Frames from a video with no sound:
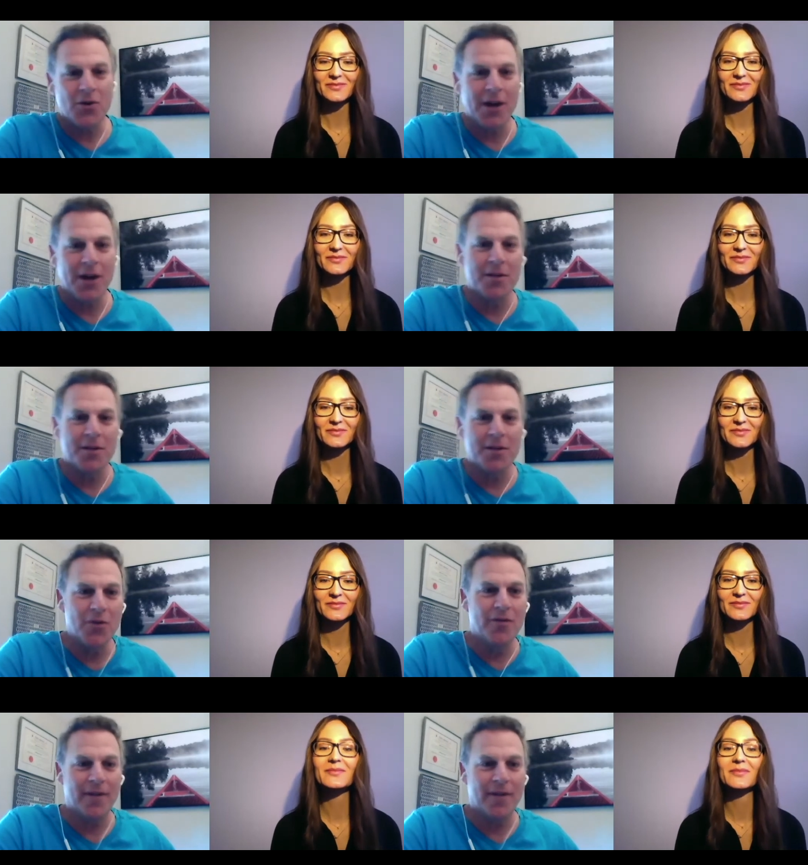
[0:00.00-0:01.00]
Speaker 1: to move
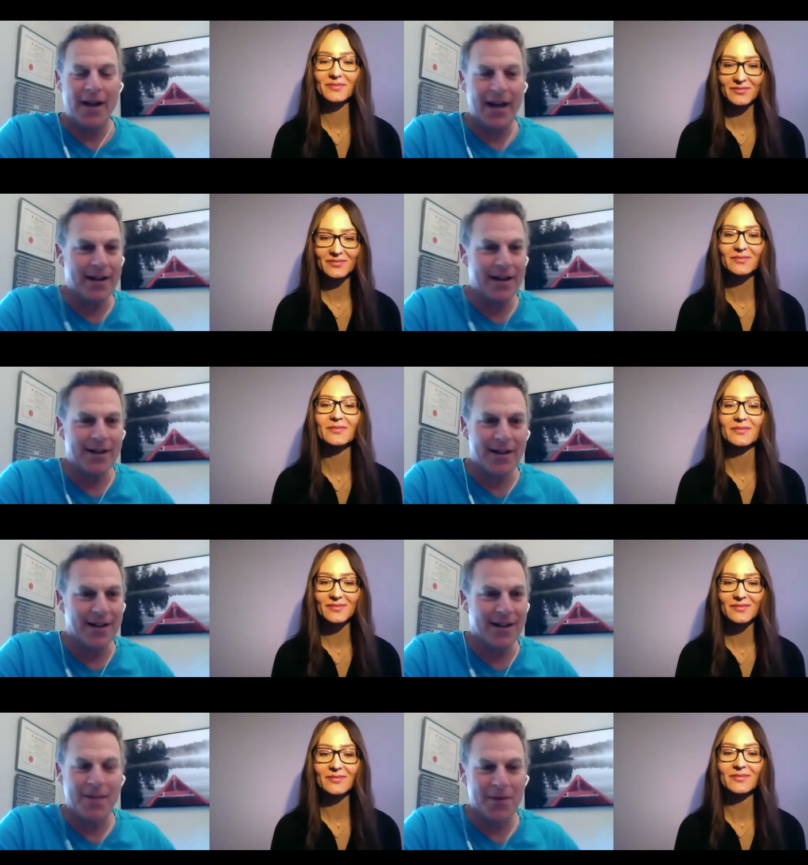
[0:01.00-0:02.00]
and keep
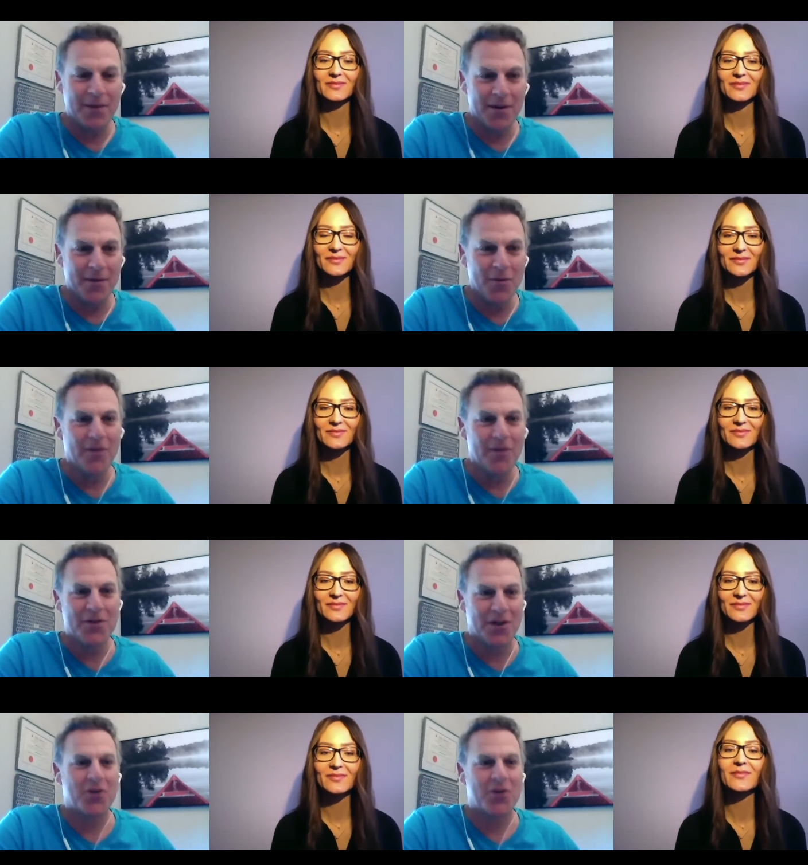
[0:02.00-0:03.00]
their movers on
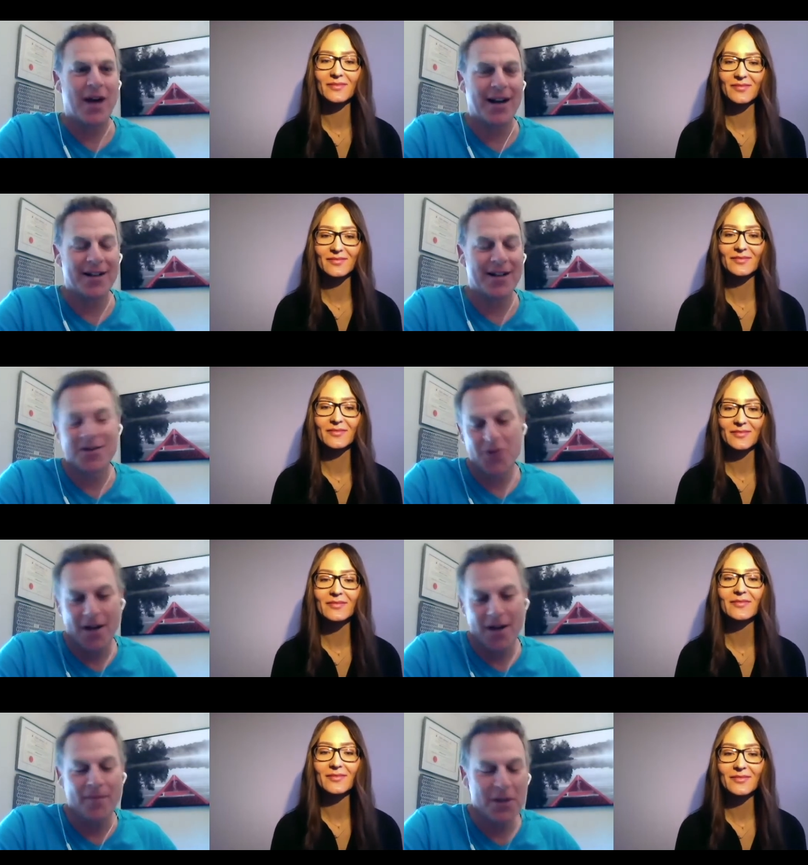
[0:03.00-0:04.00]
track. It's um,
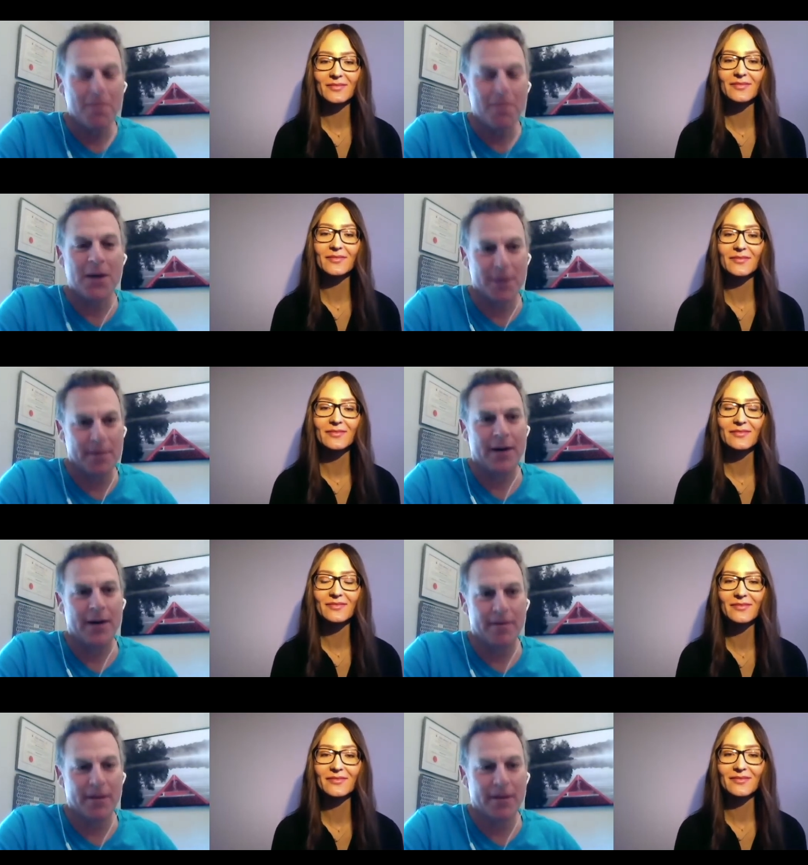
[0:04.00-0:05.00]
it's much much better,
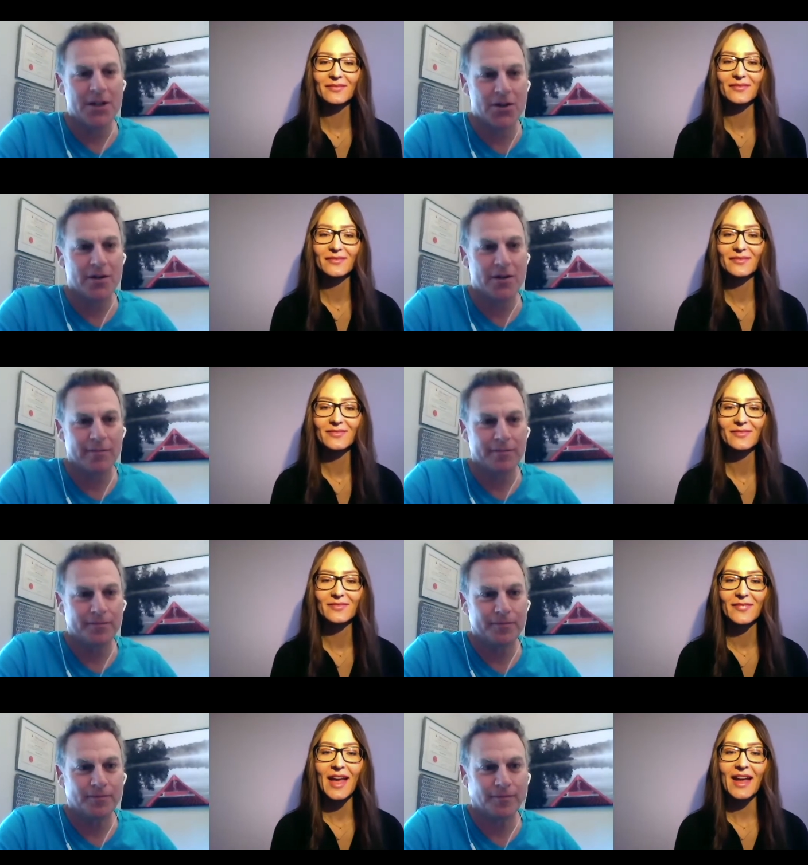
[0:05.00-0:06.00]
much easier.
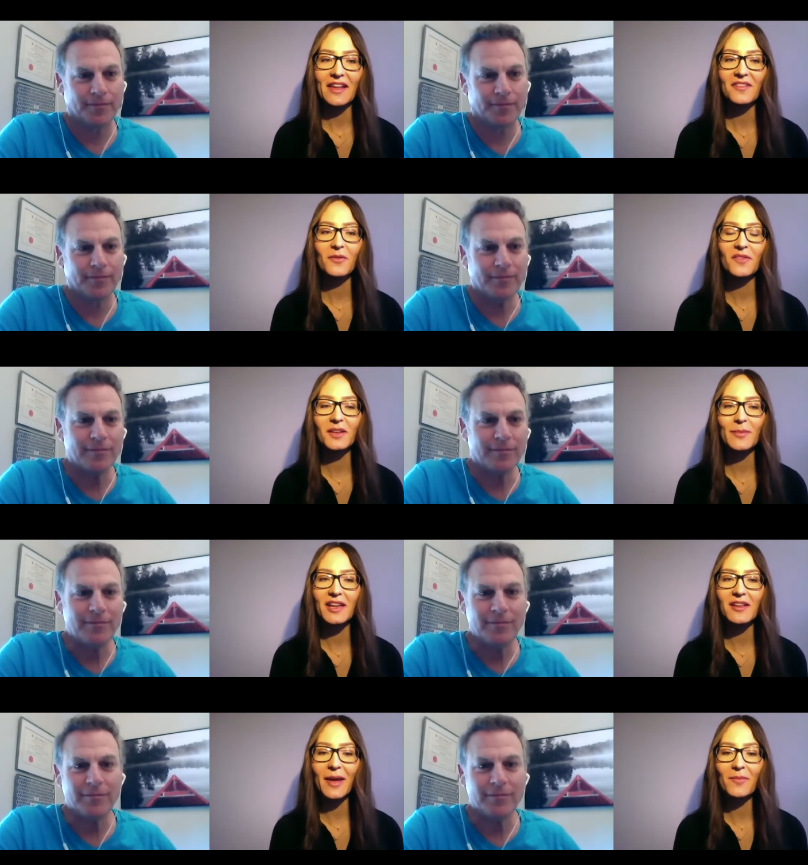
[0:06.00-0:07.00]
Speaker 2: And as you've seen many
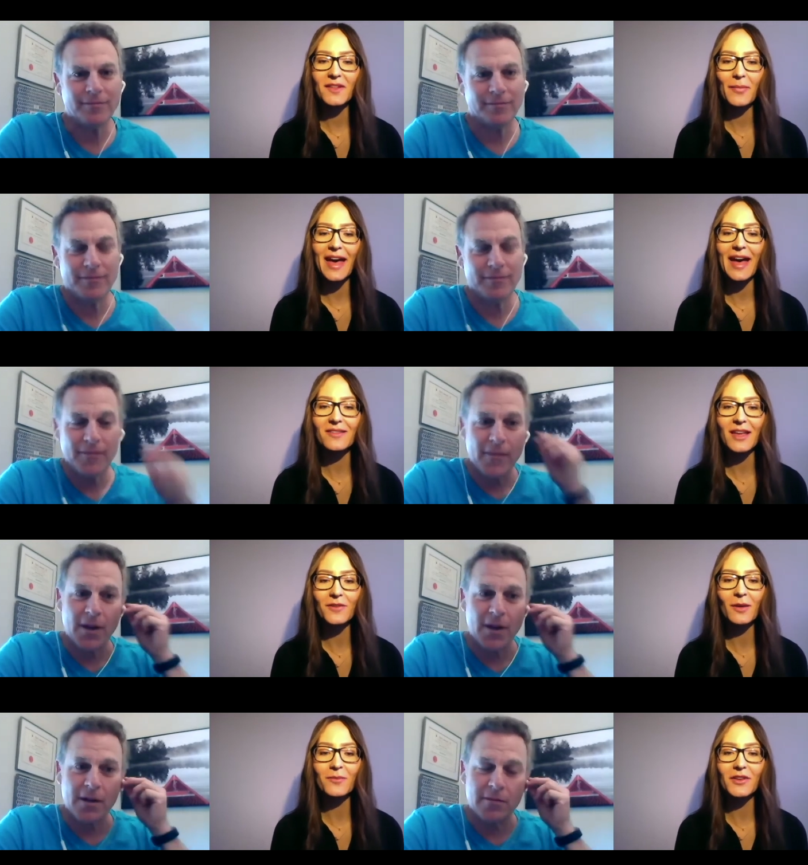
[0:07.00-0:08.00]
times in the past, I've
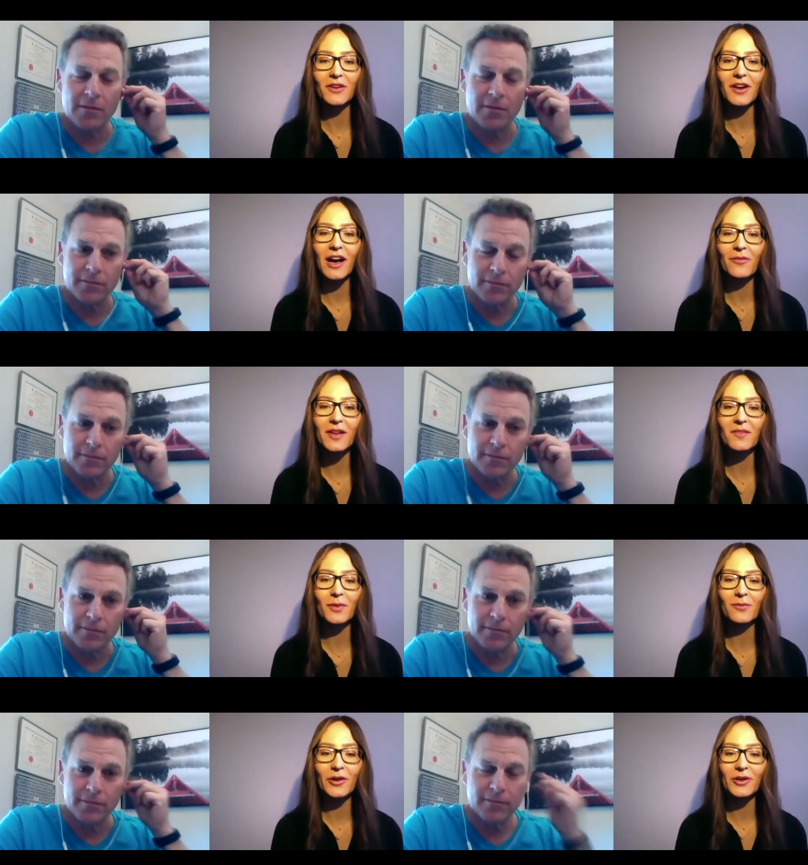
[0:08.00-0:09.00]
come to your office
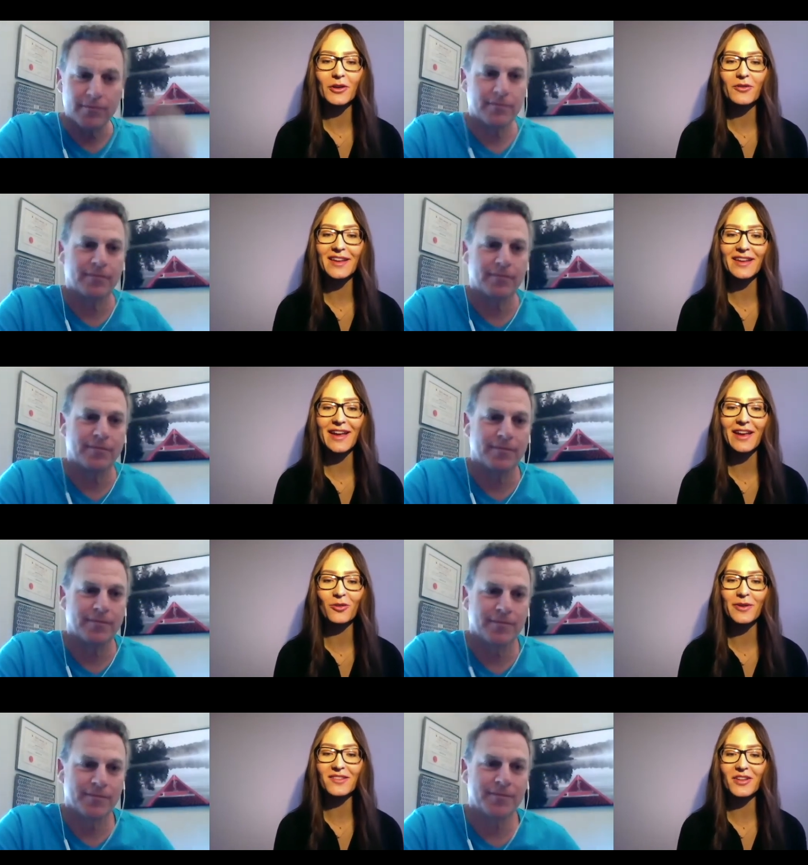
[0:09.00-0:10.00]
before closing. I
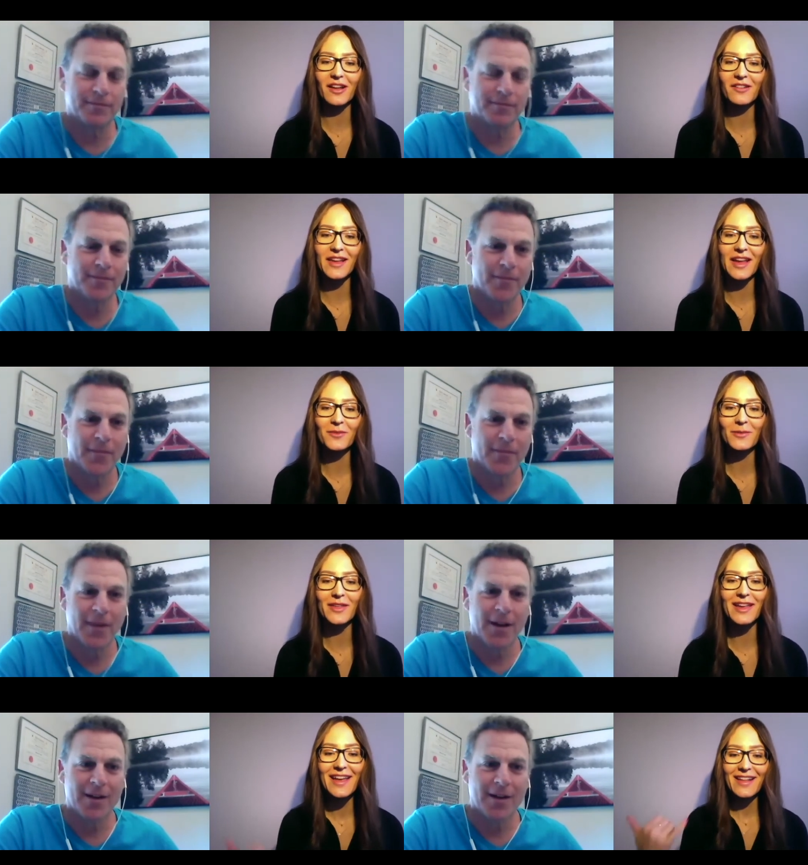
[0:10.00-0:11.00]
always call Sam and I'm
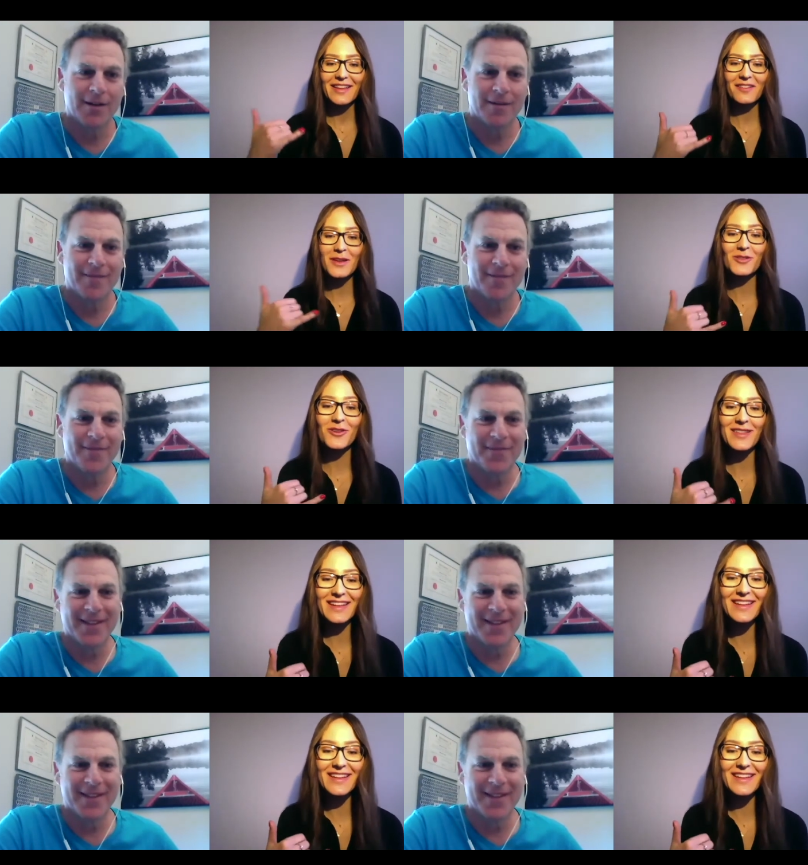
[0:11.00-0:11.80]
like, let's make sure the keys